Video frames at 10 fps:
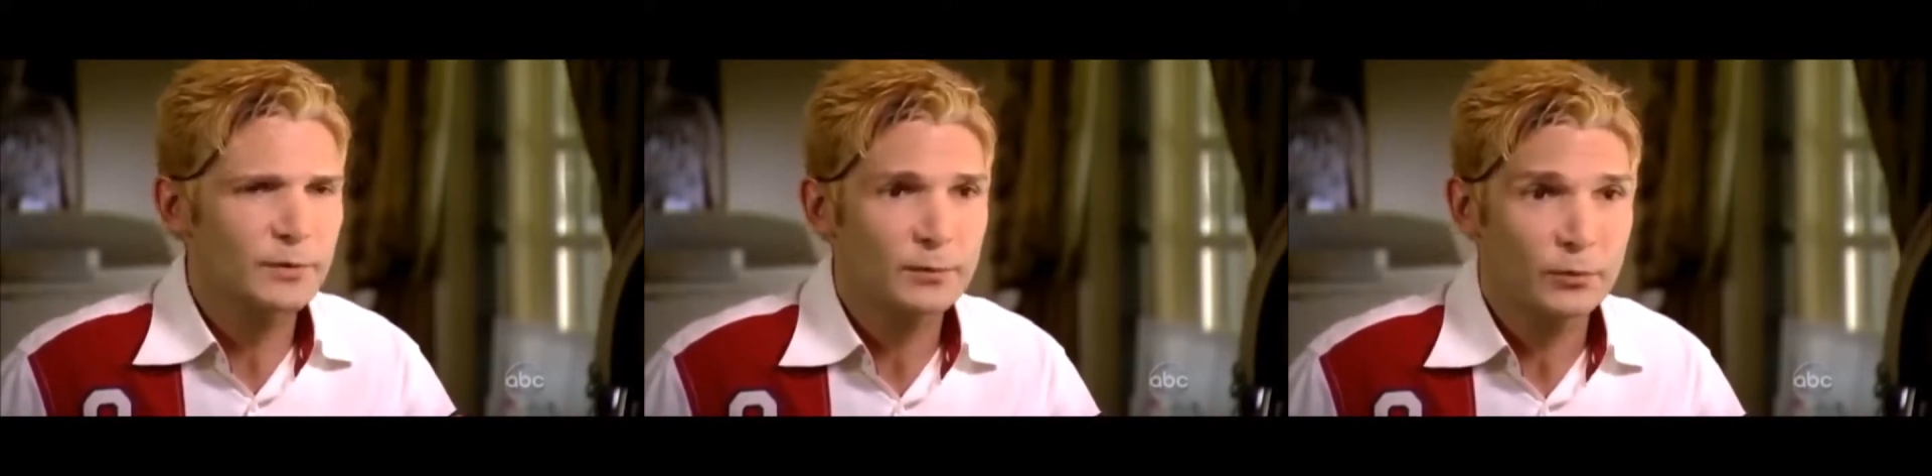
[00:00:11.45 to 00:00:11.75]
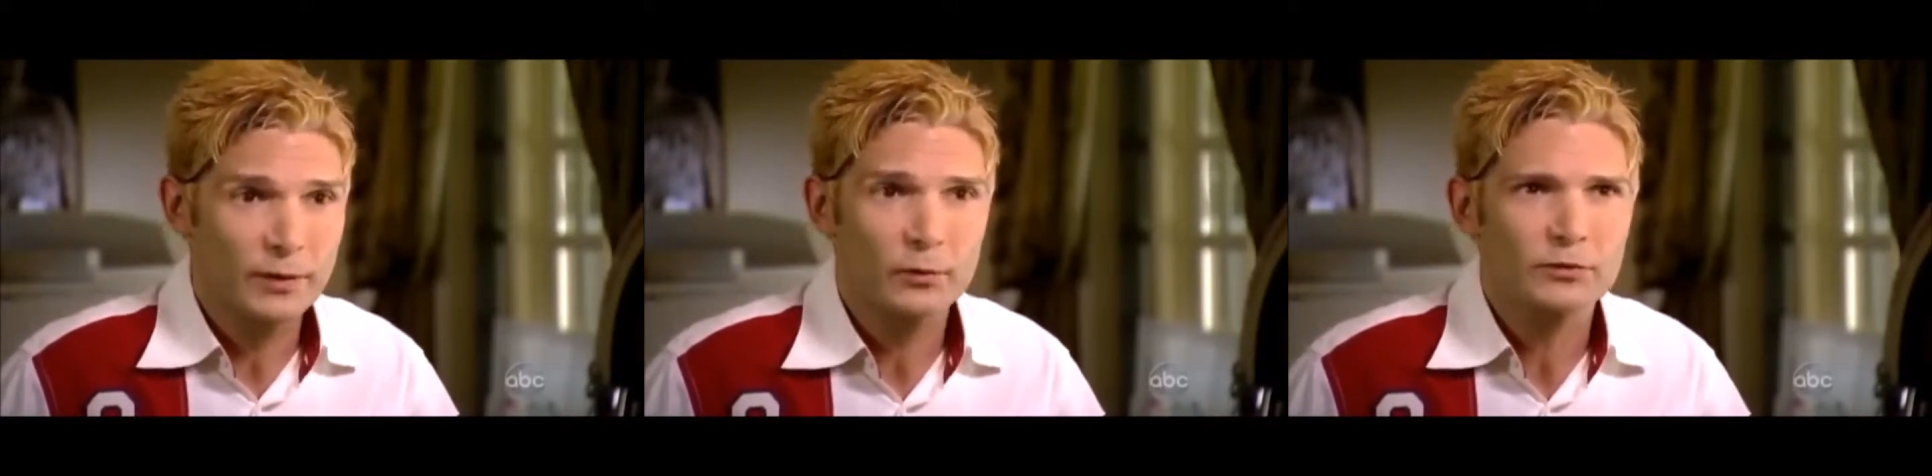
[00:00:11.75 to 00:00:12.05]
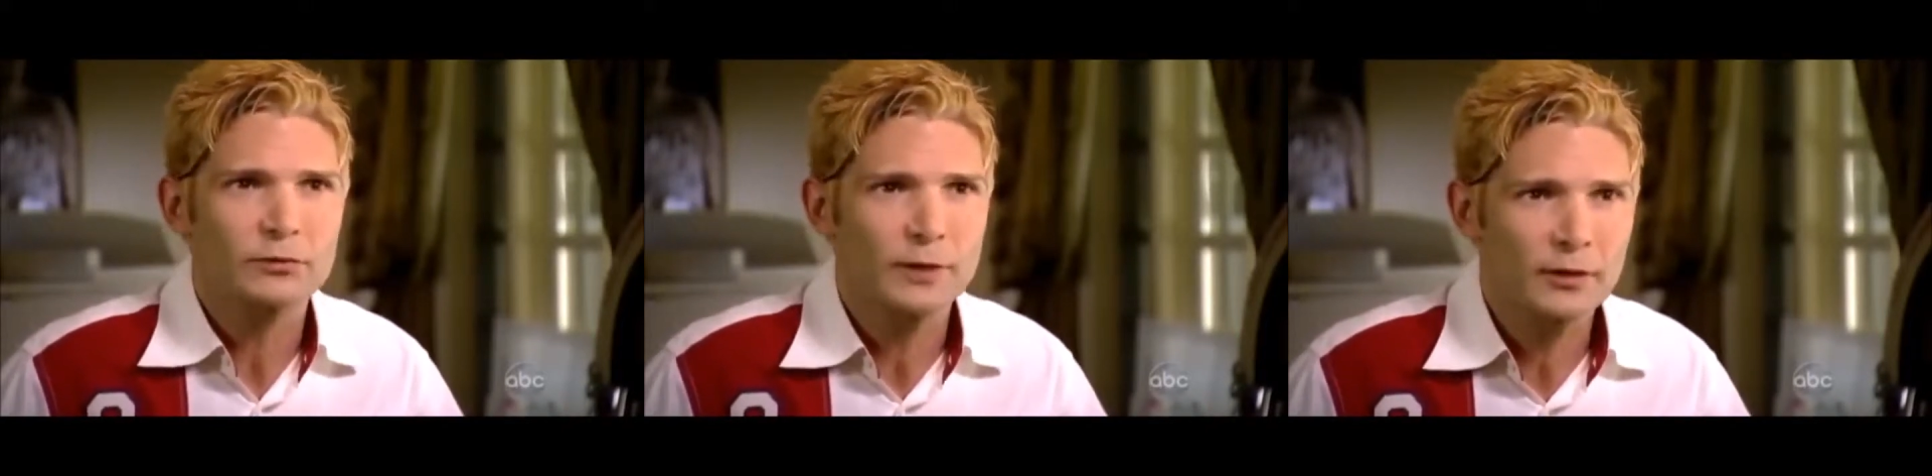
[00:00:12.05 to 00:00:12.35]
people that were
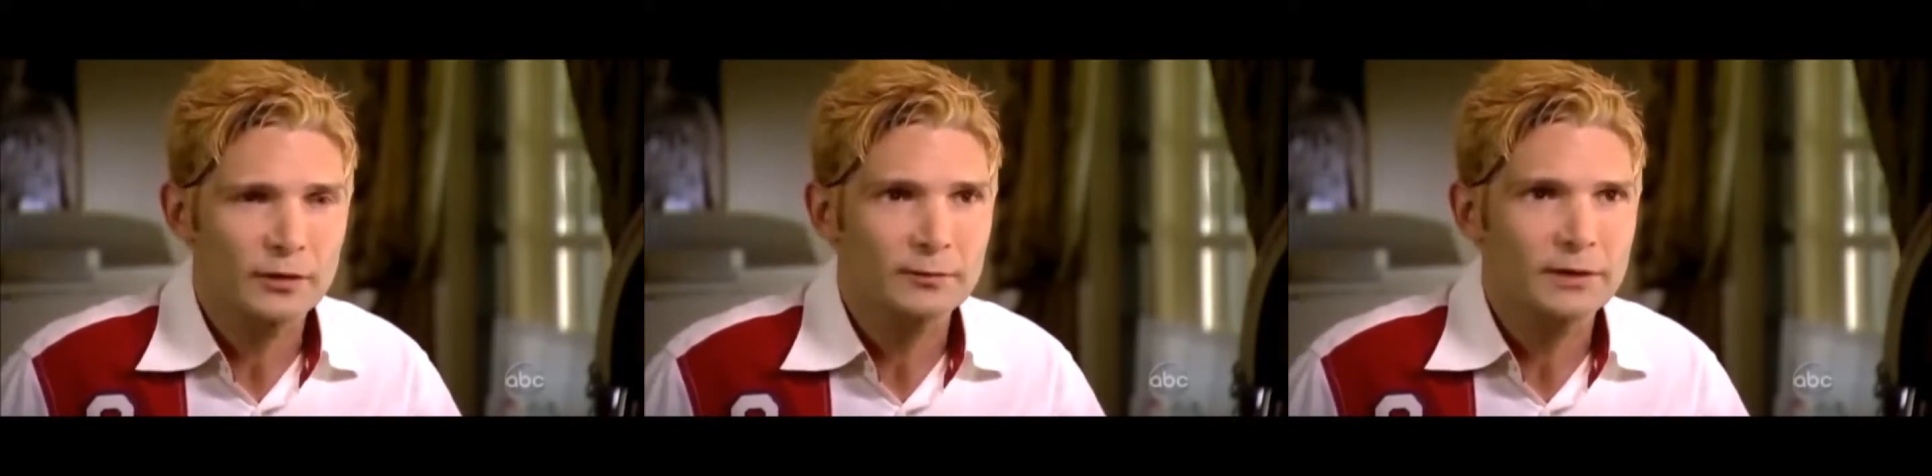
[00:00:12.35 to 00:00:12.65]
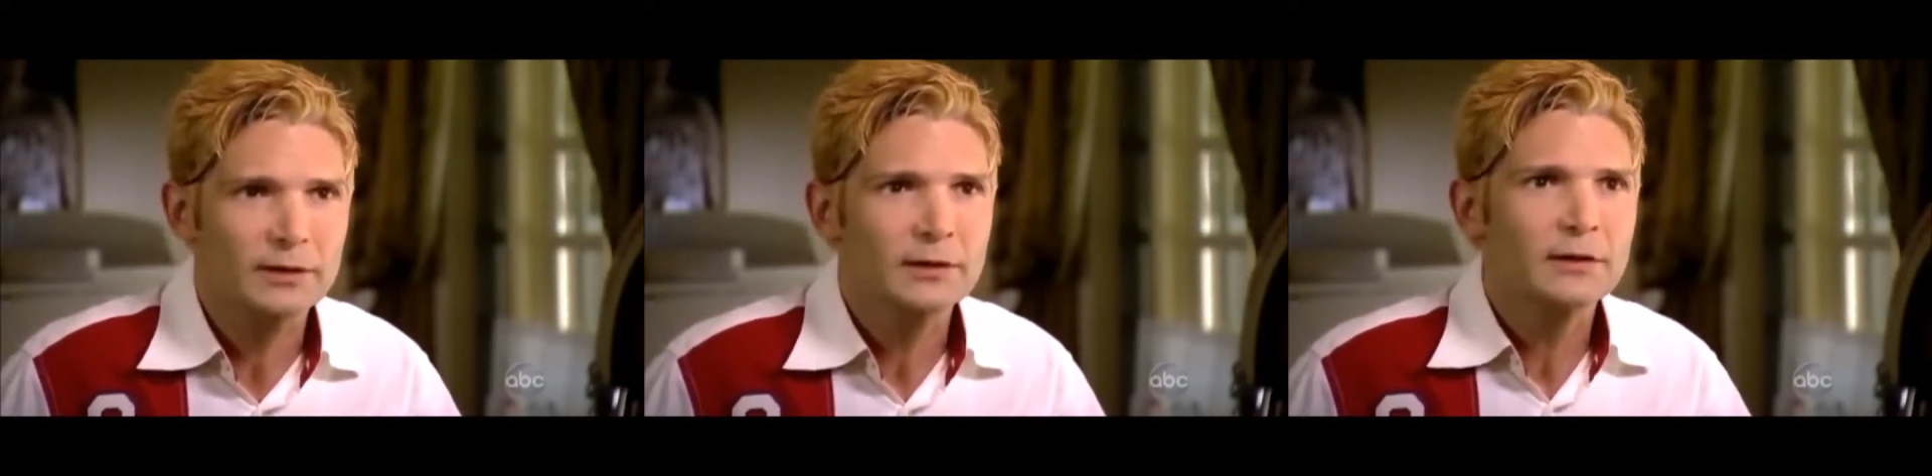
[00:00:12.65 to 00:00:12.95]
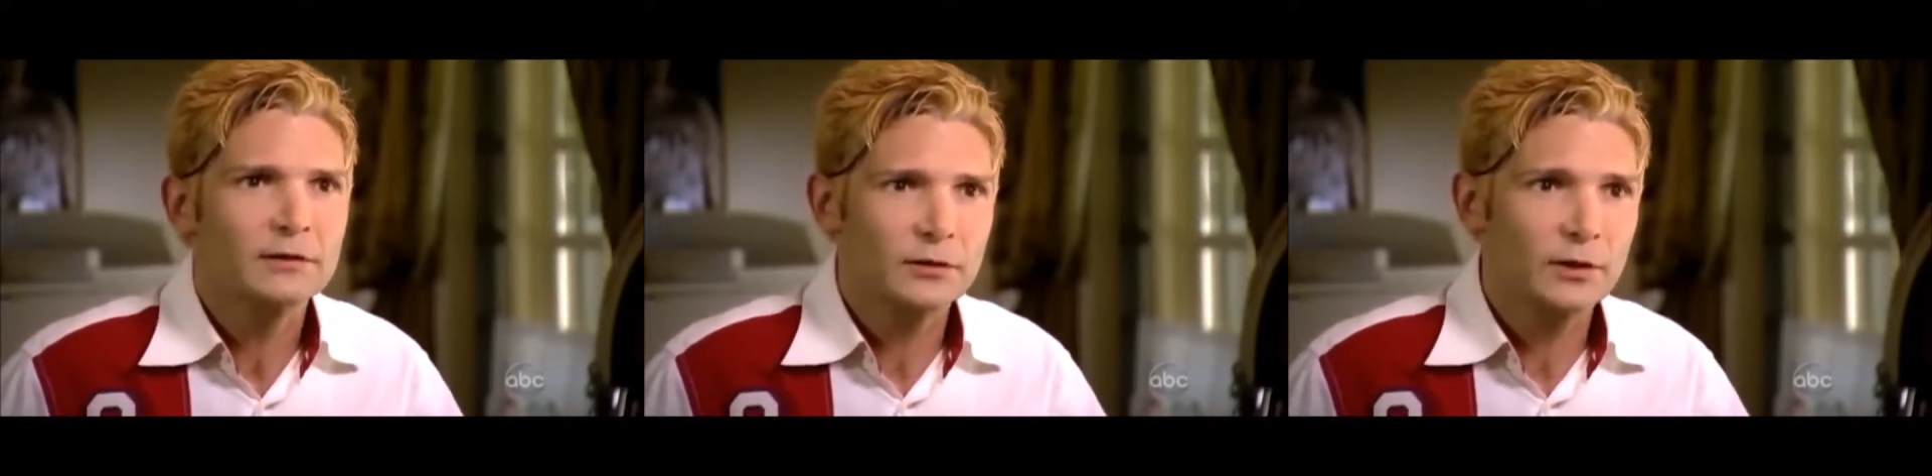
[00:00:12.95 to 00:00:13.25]
surrounding me
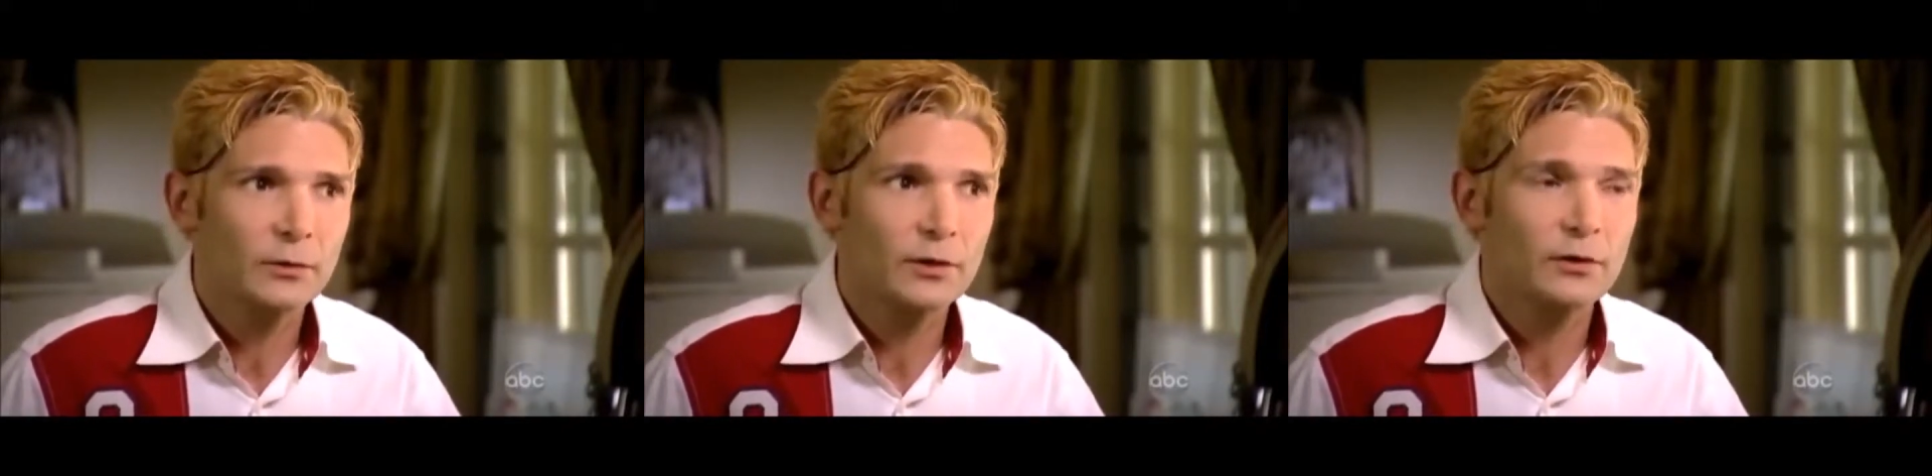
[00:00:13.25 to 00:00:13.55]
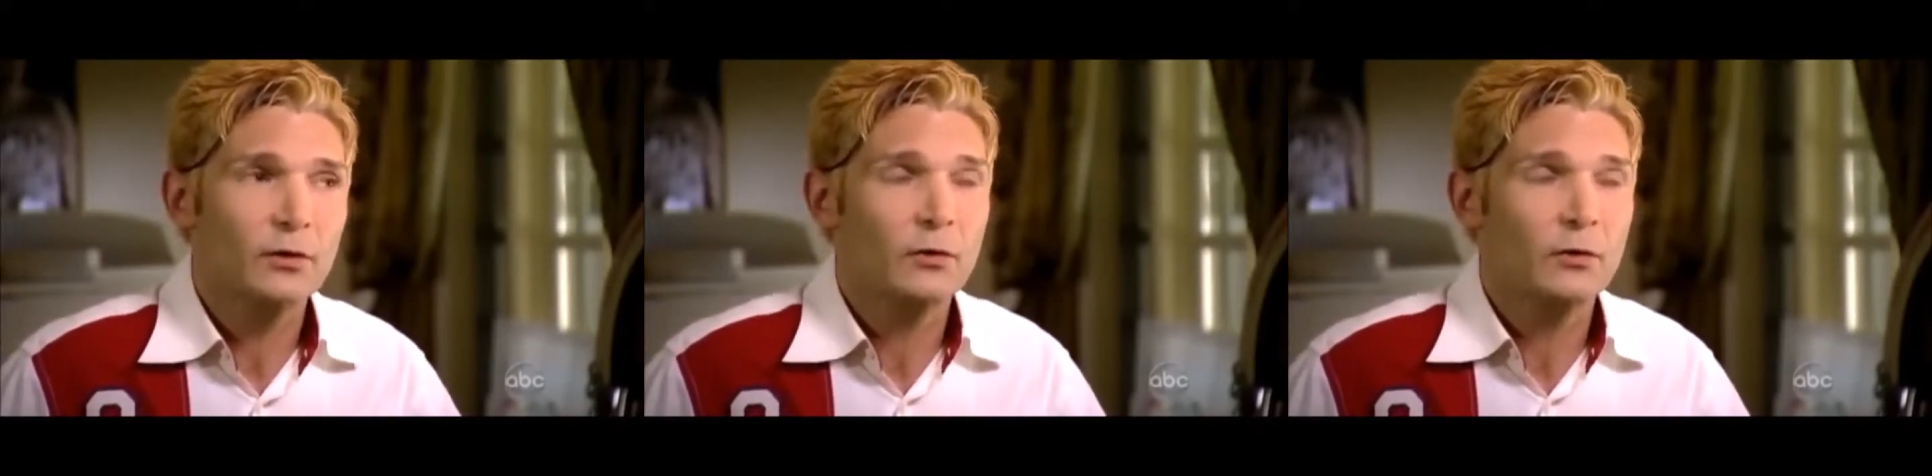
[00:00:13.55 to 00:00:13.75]
till I went,